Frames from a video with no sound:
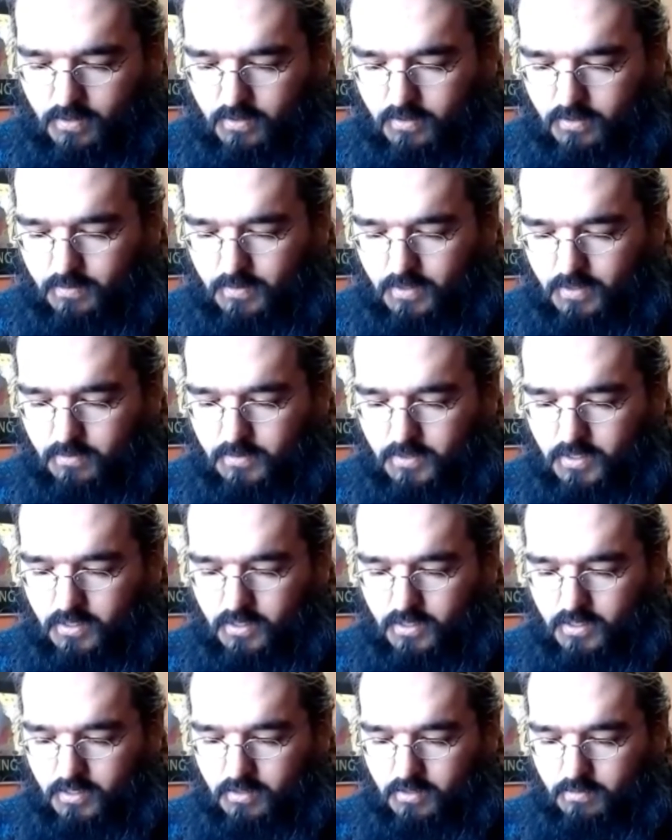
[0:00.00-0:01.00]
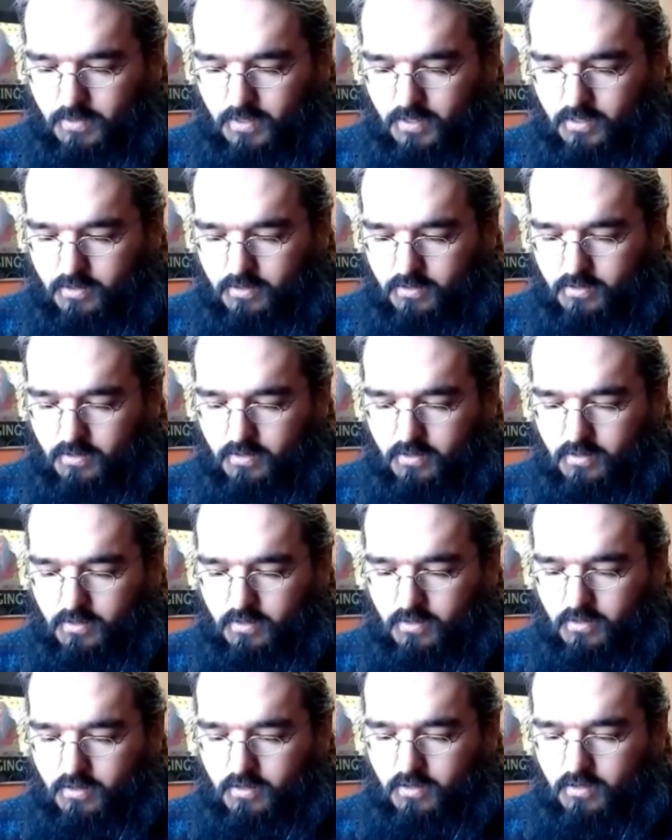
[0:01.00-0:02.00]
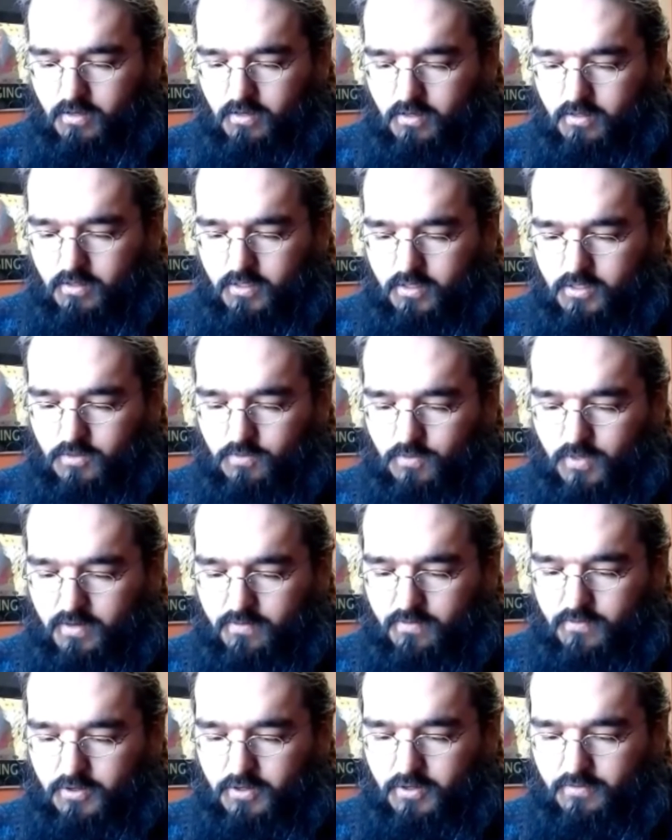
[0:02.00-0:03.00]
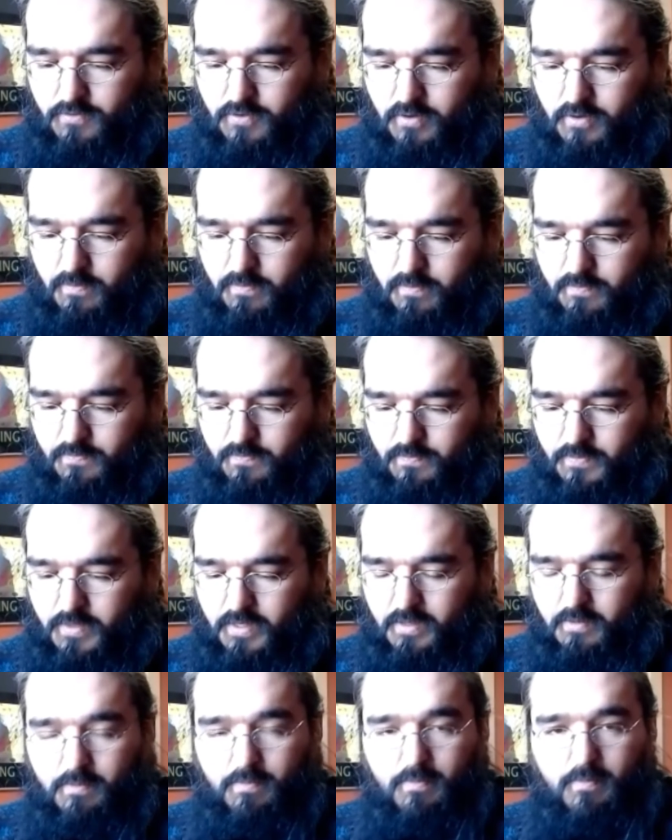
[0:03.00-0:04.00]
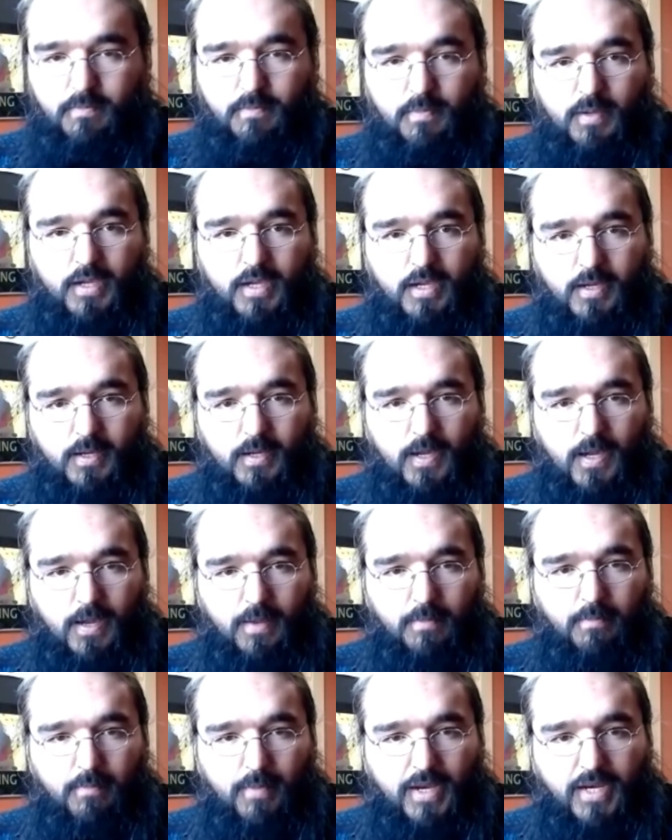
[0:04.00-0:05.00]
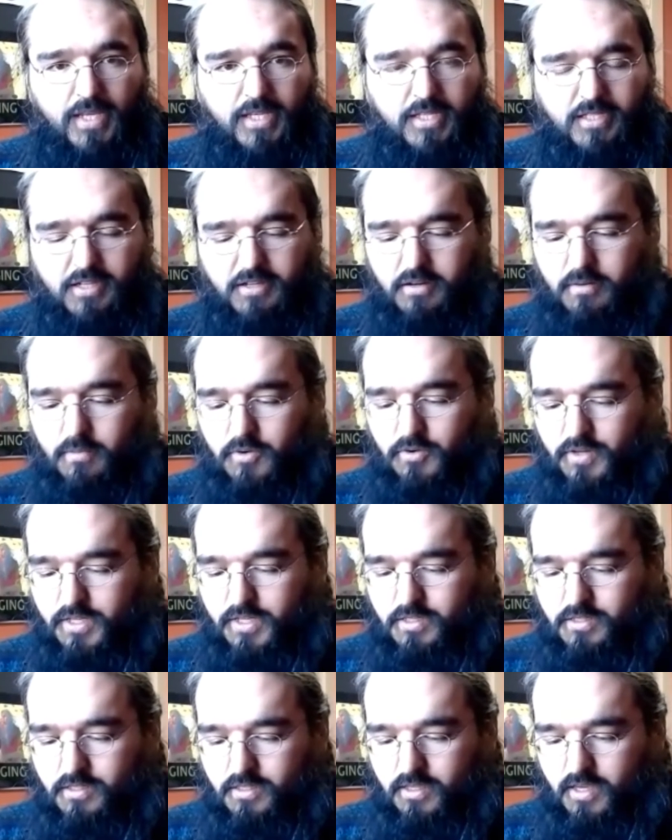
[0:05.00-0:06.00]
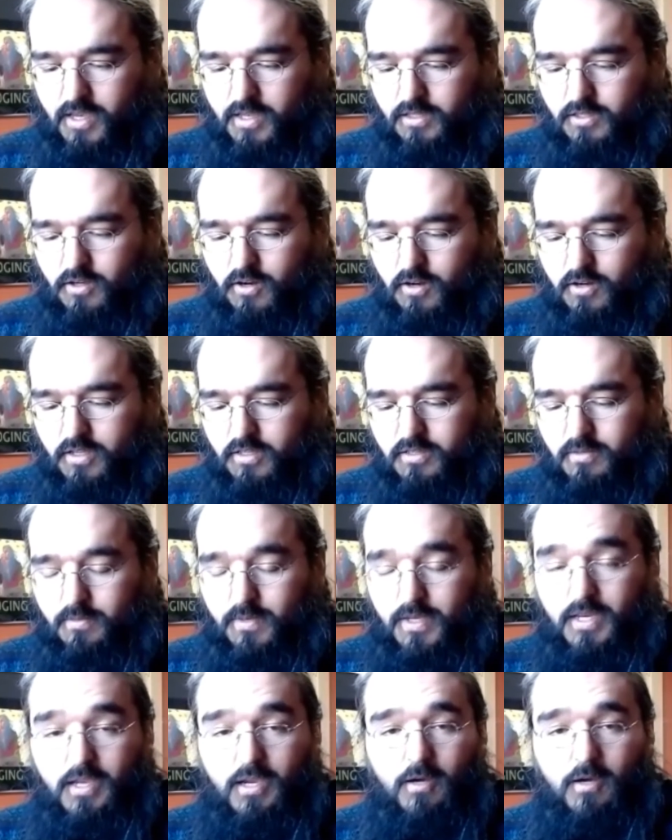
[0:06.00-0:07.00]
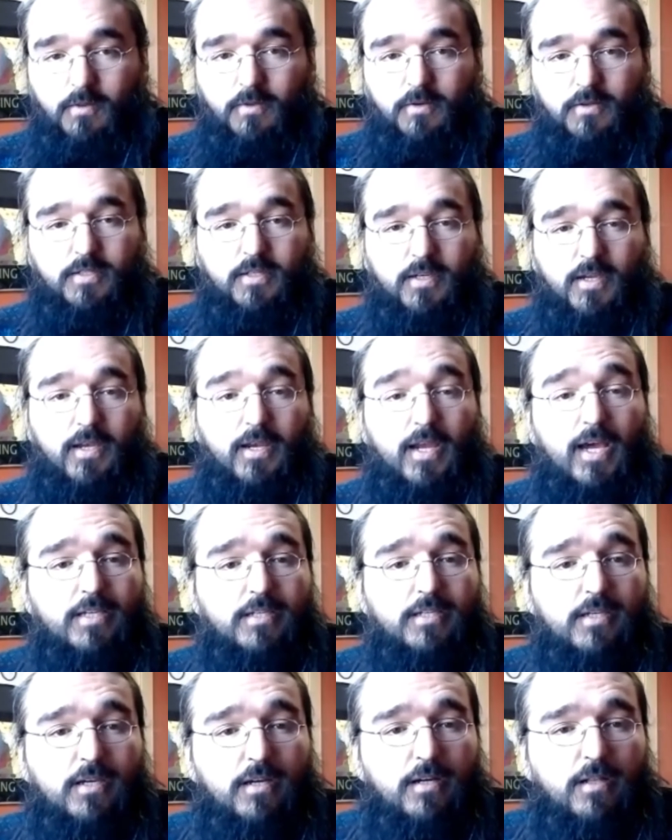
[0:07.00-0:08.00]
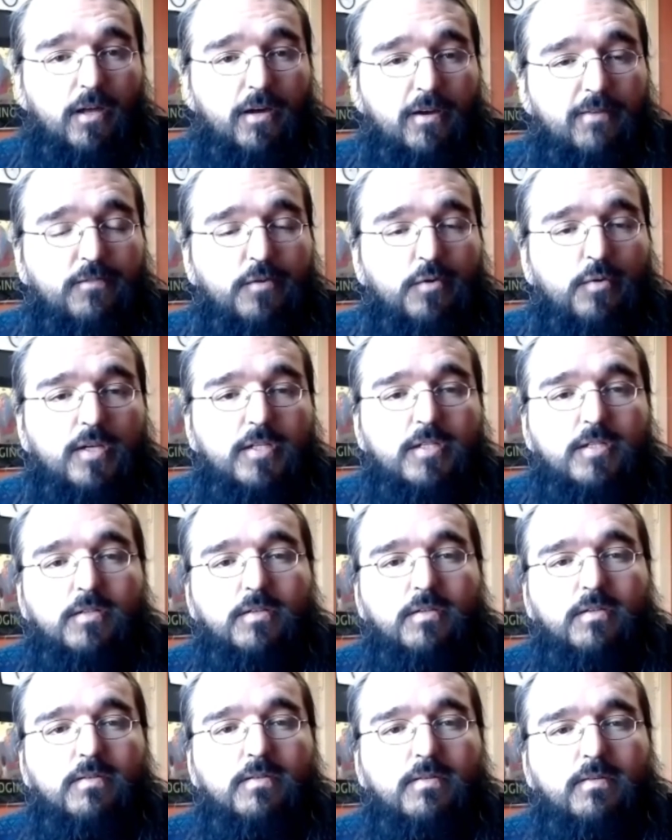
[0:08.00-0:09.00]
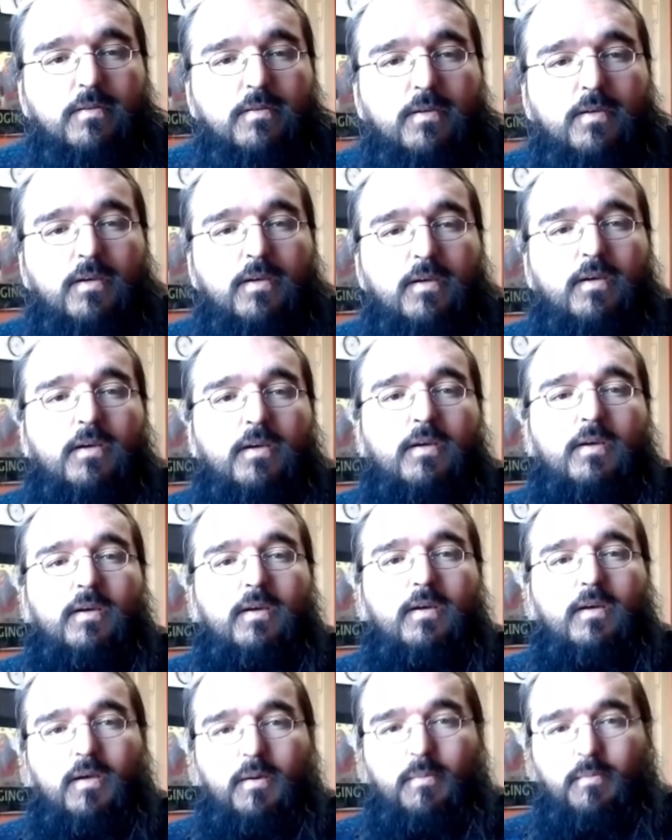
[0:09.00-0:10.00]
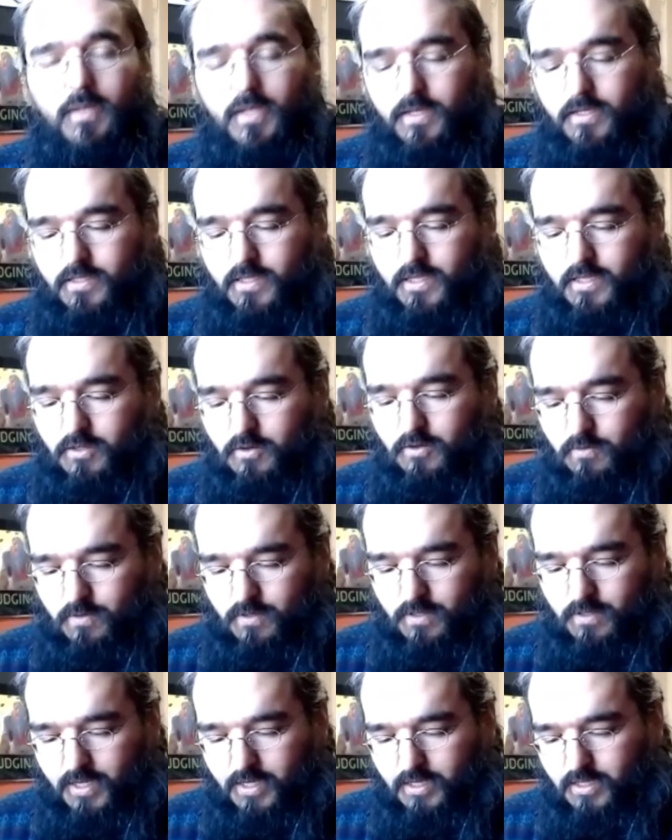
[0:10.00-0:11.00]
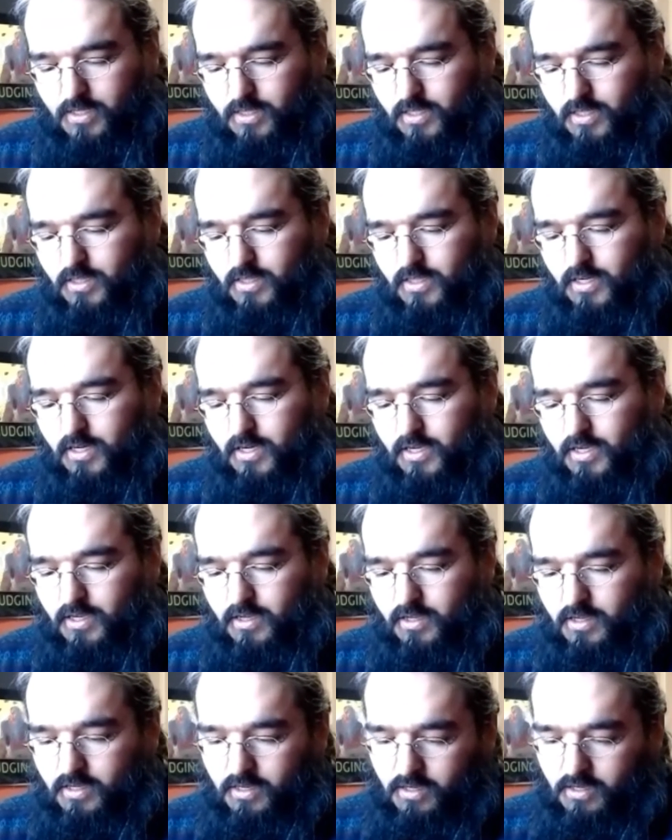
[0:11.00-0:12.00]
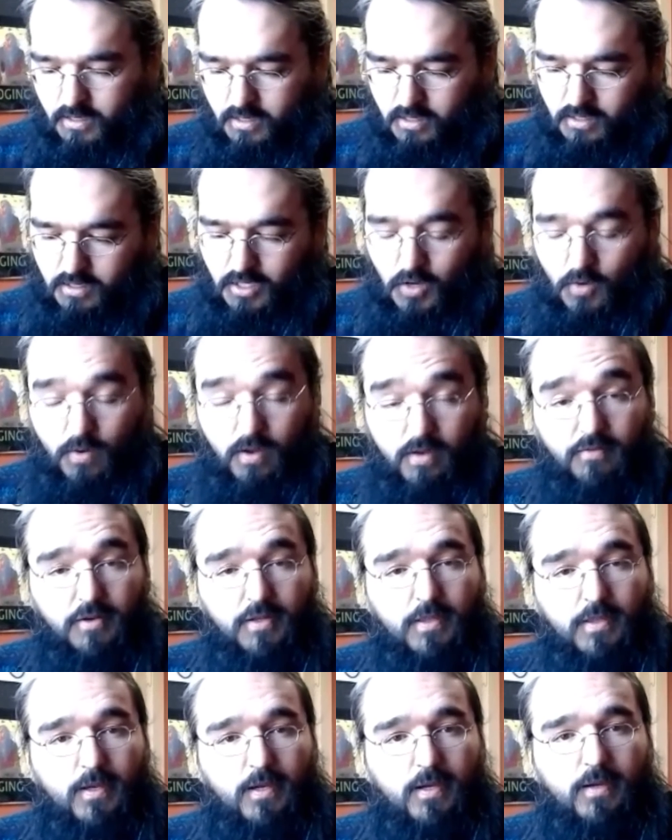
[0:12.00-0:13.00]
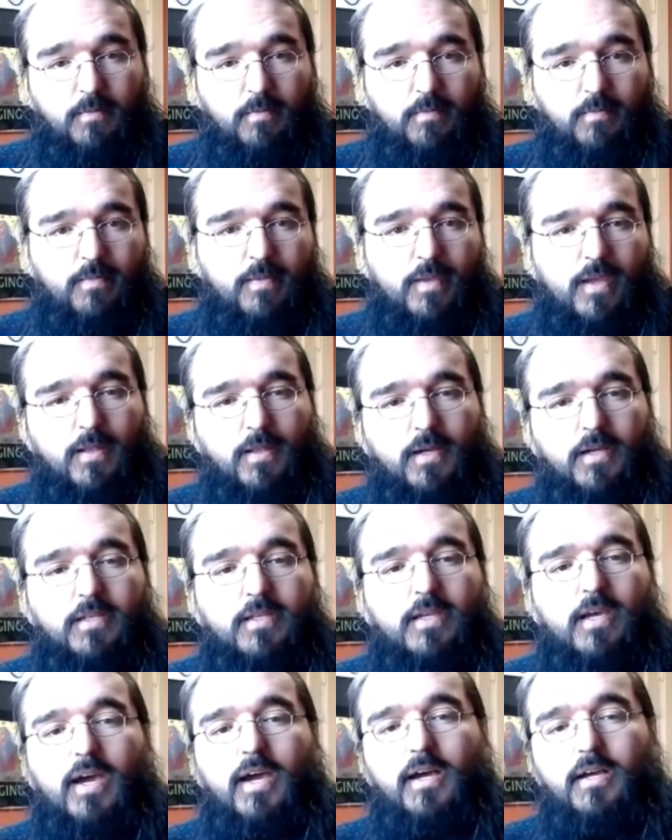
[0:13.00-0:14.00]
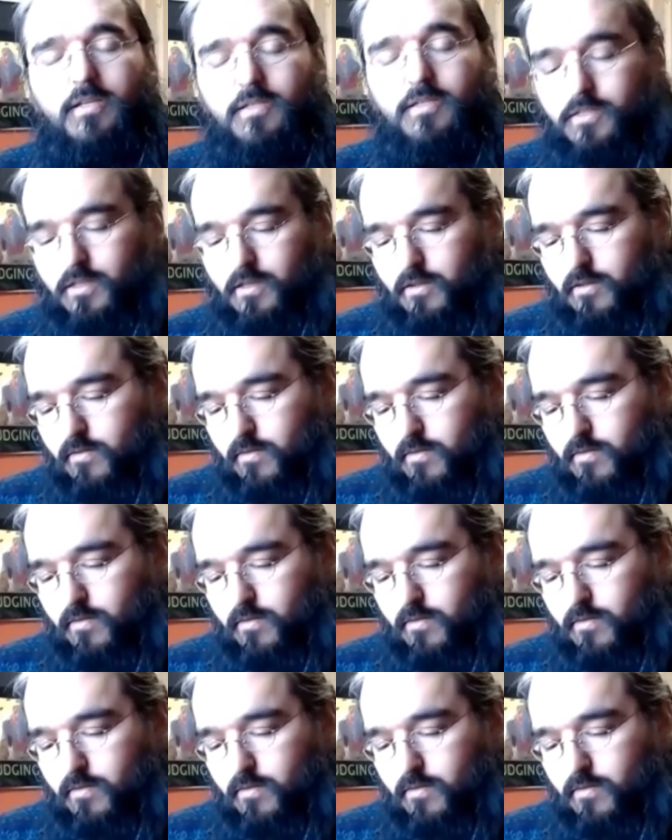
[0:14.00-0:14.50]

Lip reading: Sometimes I like that. This is what I've learned from being at many ceremonies and talking to many elders and asking a lot of questions, because I don't like to think that I know everything. I like to ask.